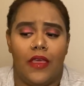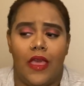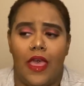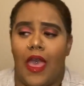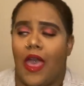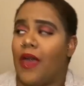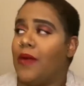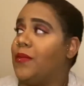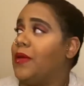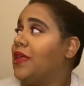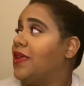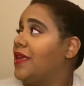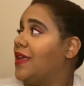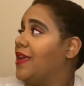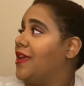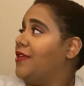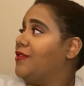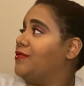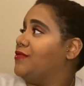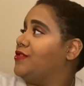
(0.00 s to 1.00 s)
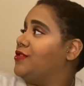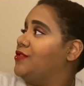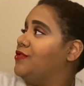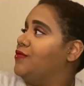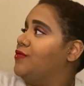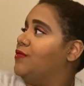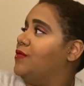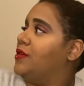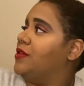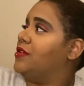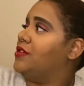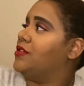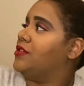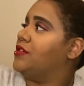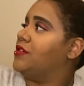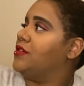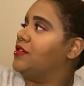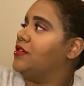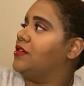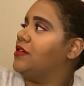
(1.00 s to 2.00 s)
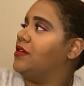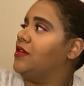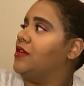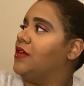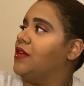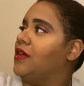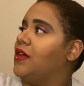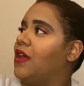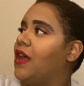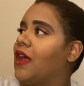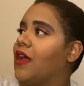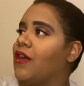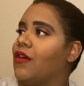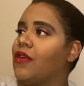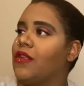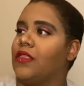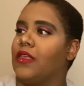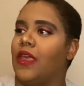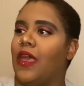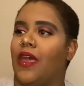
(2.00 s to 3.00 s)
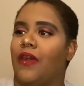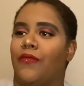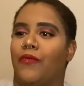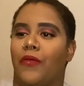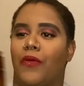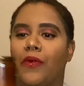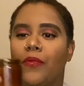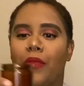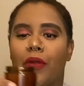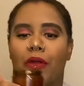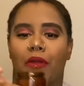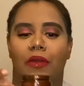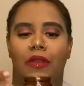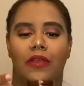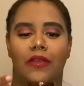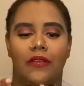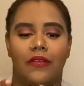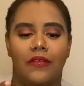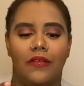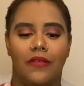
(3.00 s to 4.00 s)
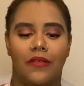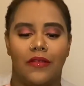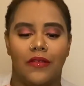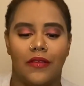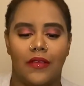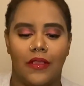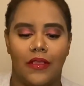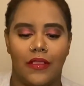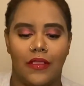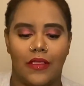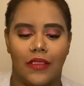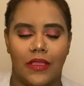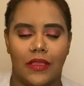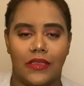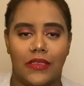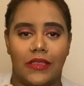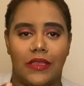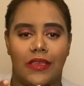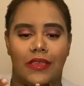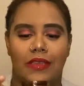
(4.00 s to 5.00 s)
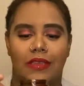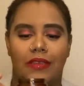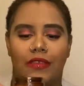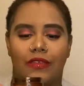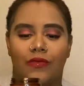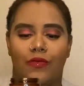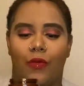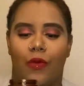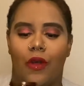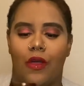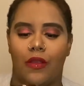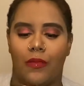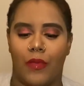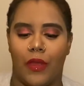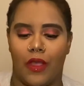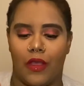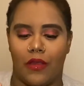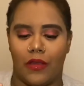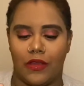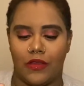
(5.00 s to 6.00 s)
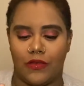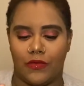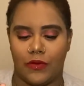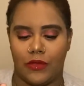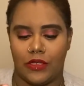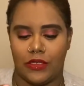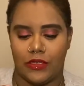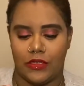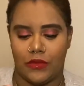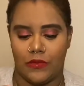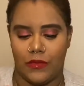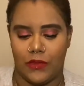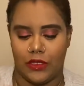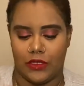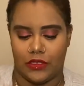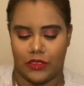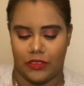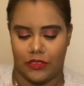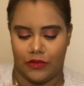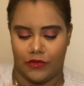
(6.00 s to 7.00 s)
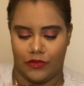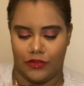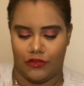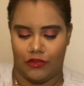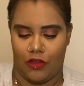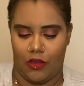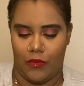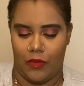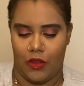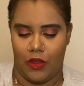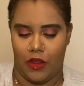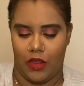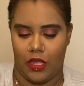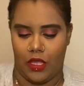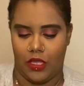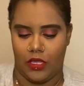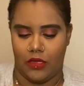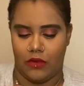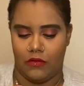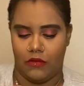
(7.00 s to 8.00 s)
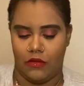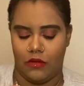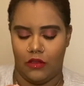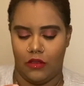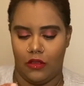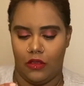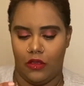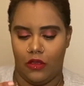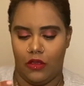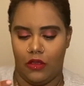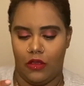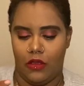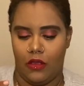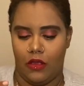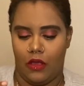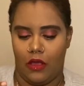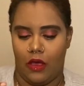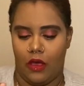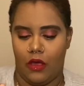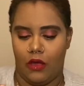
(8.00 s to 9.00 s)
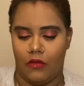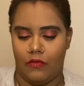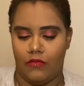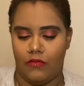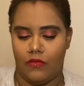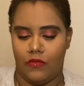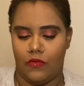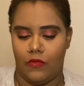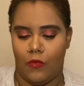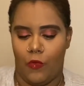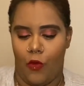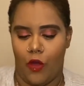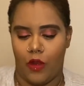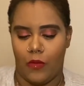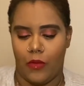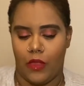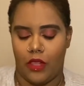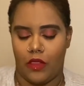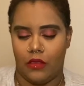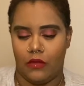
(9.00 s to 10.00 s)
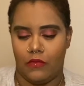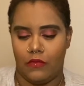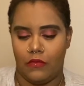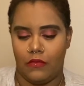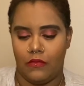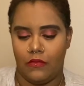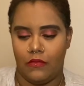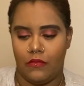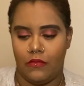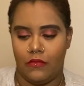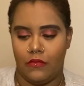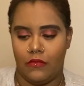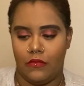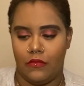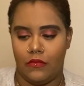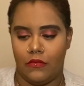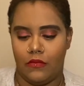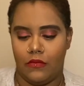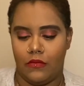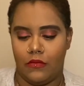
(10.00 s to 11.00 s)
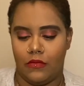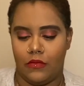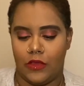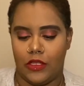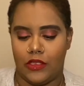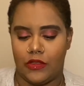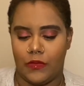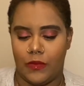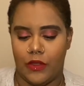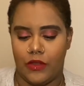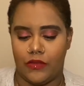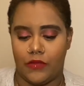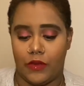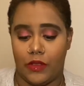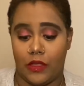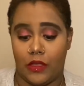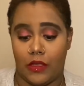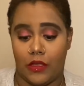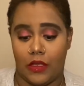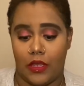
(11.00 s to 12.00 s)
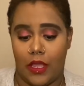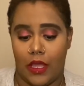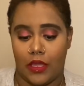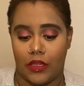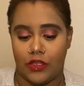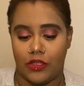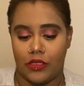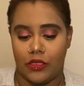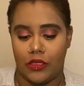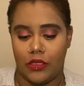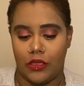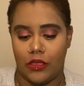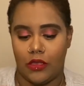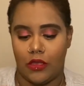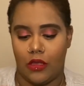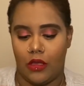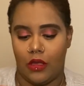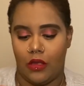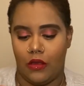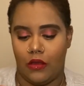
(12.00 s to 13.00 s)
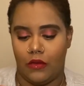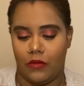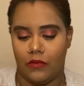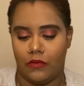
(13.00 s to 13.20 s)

I make candles too, which I currently have one burning. This is Waterberries, which is a mix of strawberry and watermelon. It smells really good, actually. I